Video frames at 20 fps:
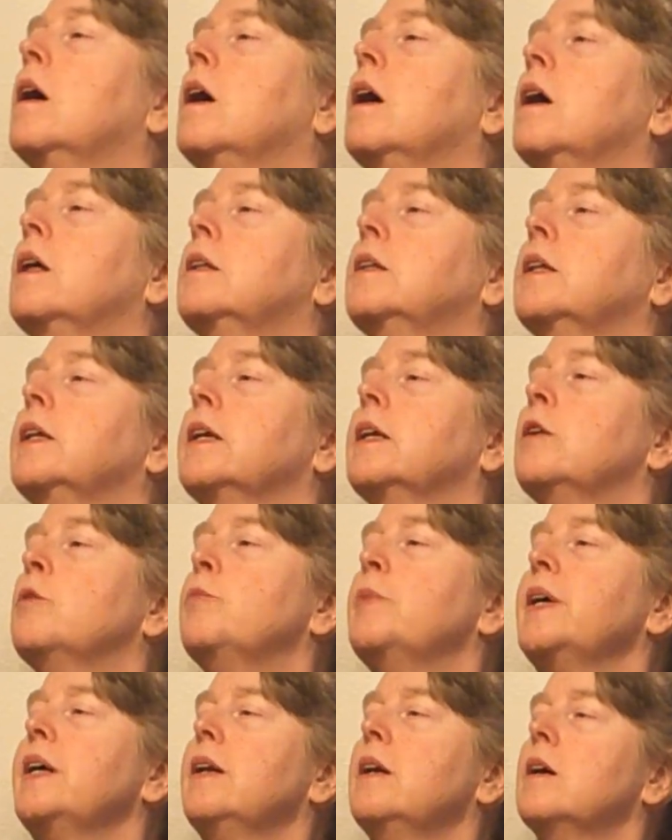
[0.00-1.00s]
a little
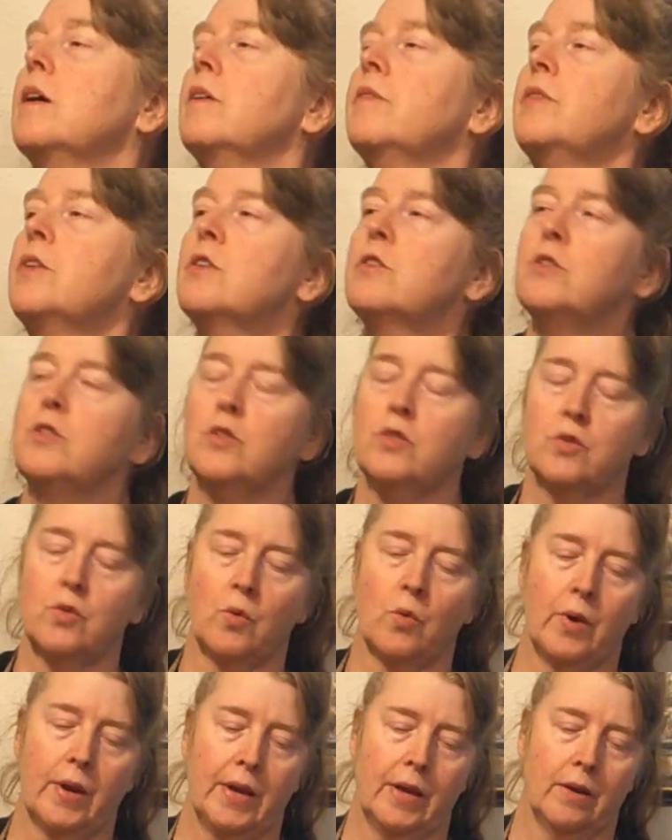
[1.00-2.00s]
bit of your
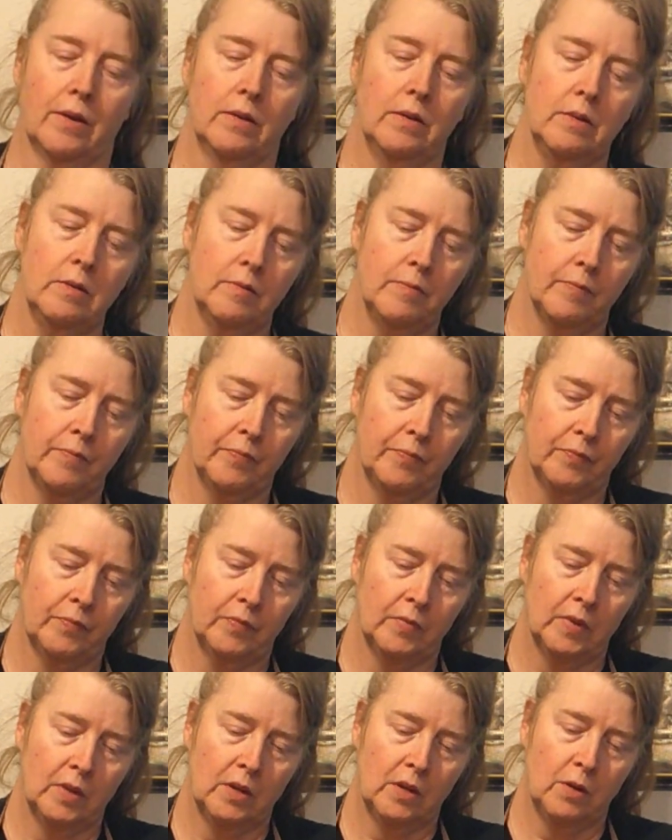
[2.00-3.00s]
soil,
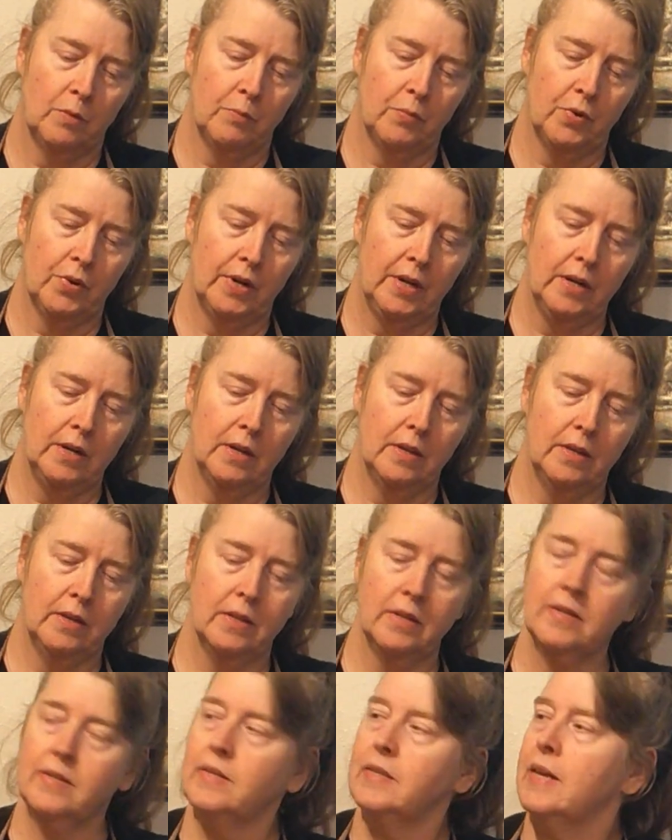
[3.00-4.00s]
you put it in
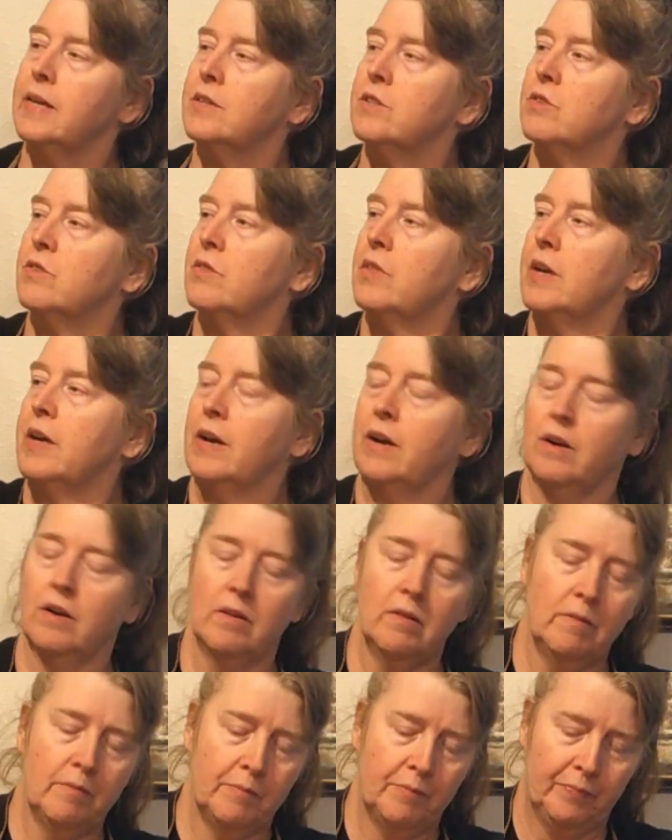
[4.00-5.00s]
the center
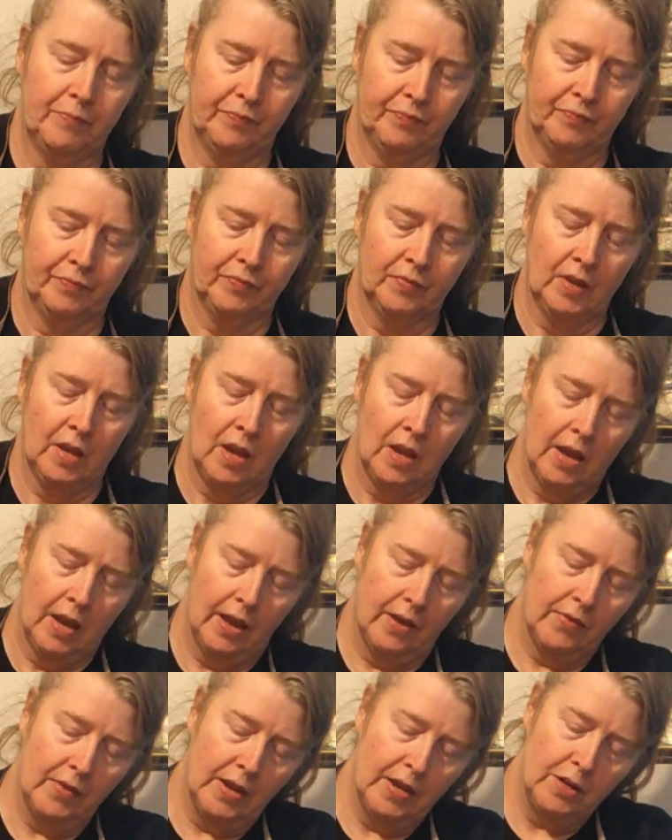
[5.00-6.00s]
there,
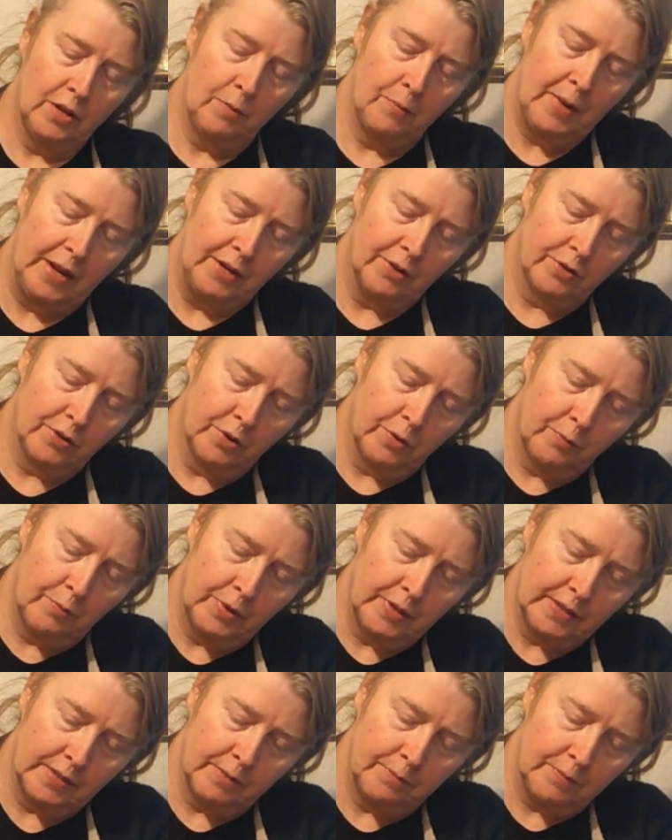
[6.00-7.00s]
and then you make sure you
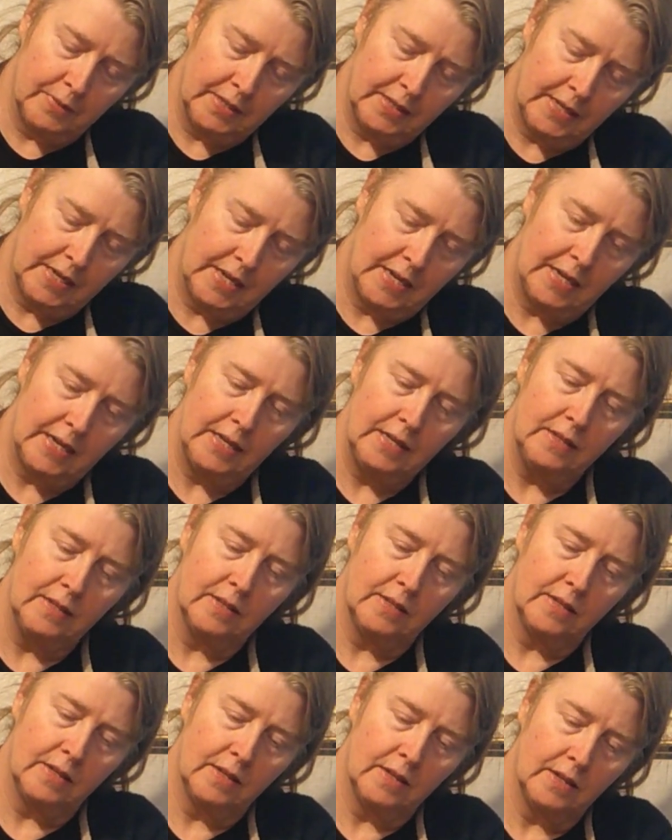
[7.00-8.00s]
put some
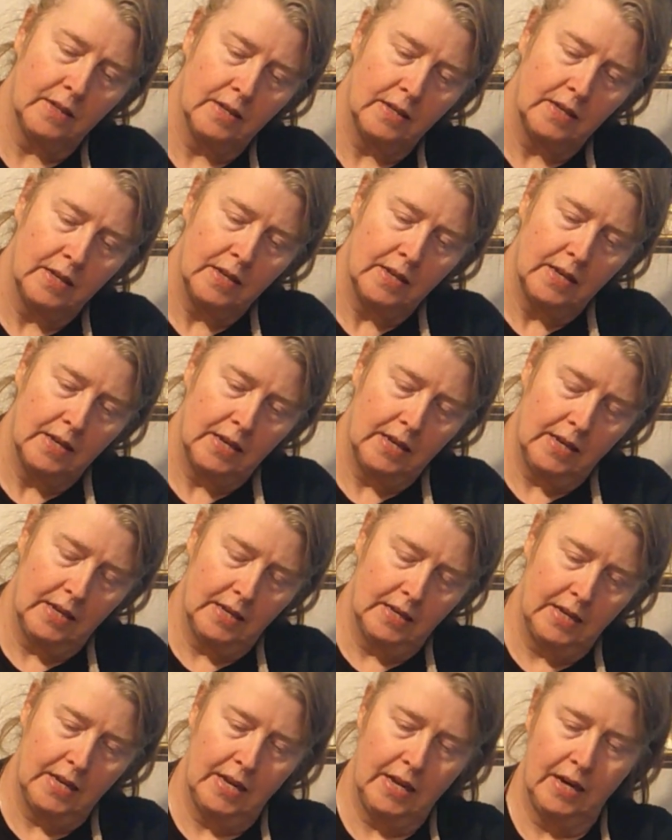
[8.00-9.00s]
seeds
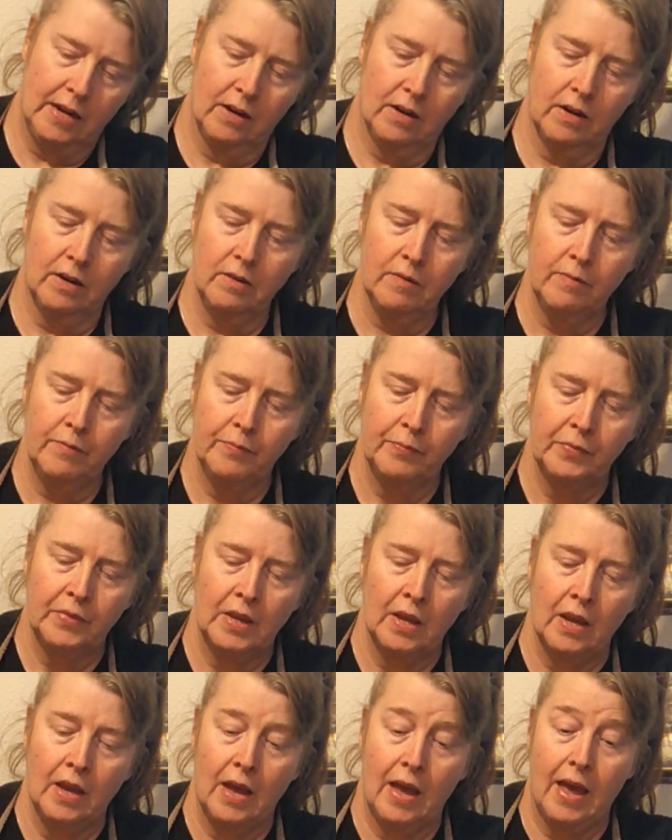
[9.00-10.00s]
in here.
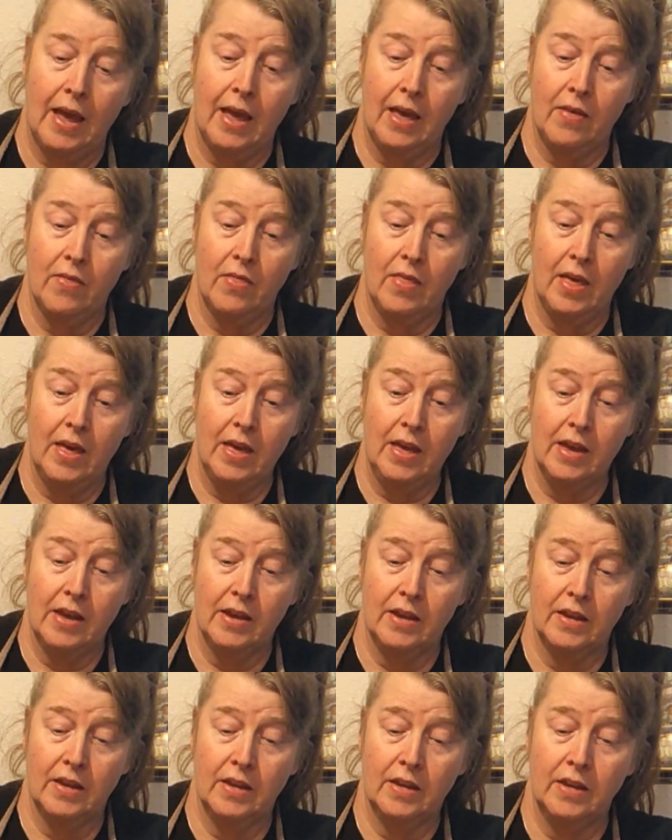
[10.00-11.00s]
And
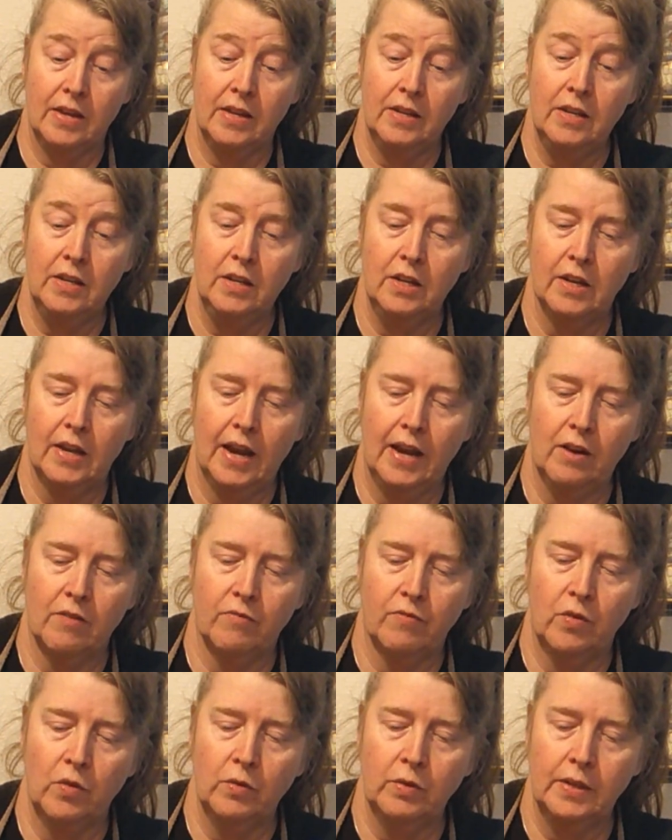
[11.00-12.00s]
then kind of
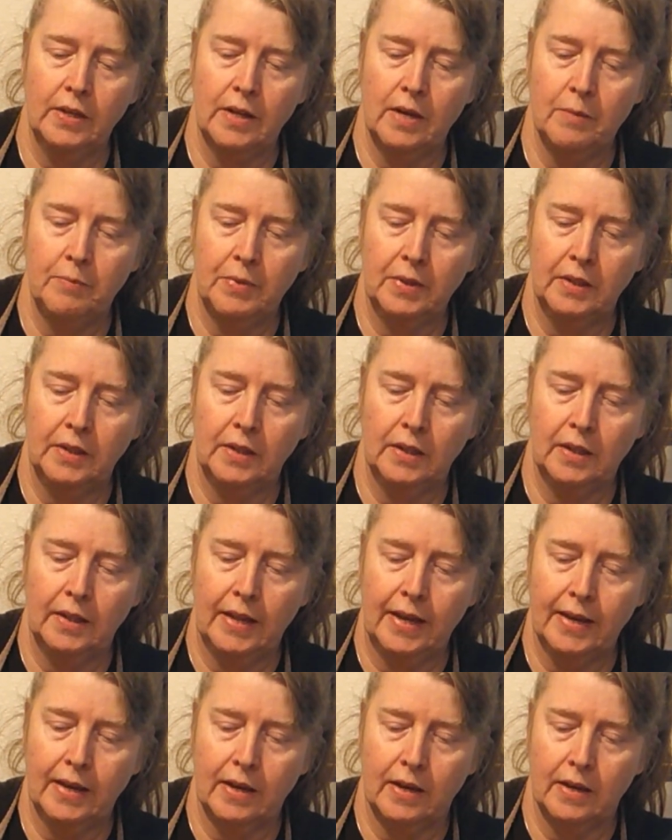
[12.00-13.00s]
fold it up a little
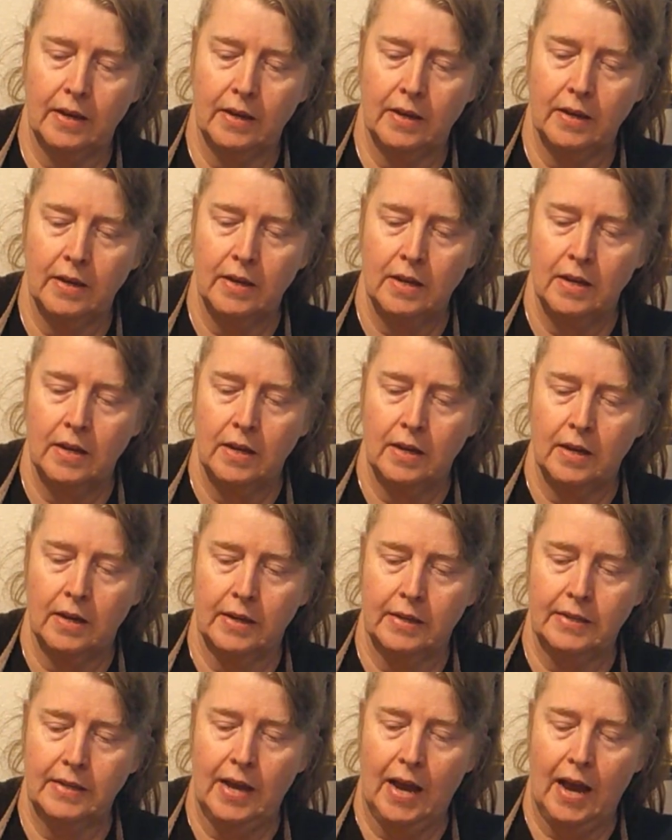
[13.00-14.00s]
like a
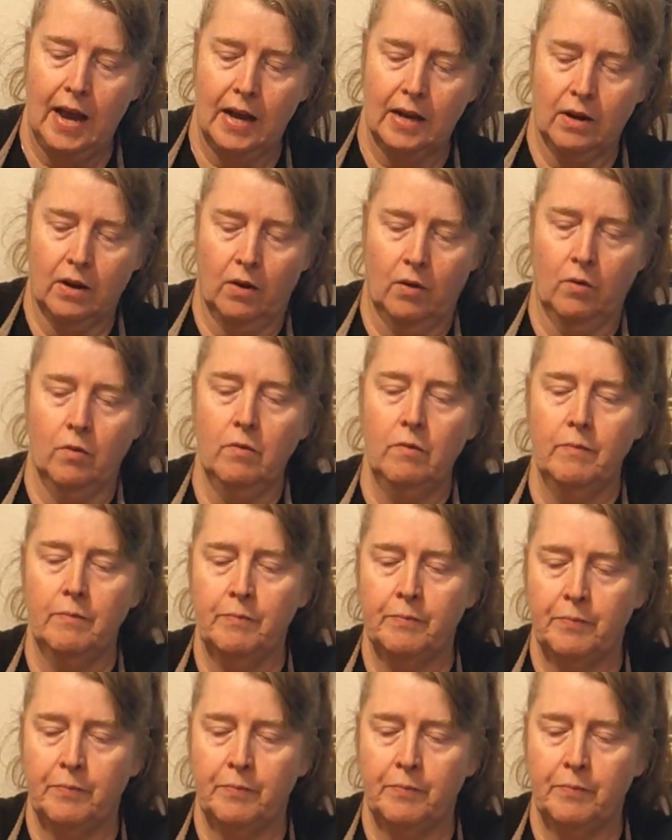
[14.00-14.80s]
taco.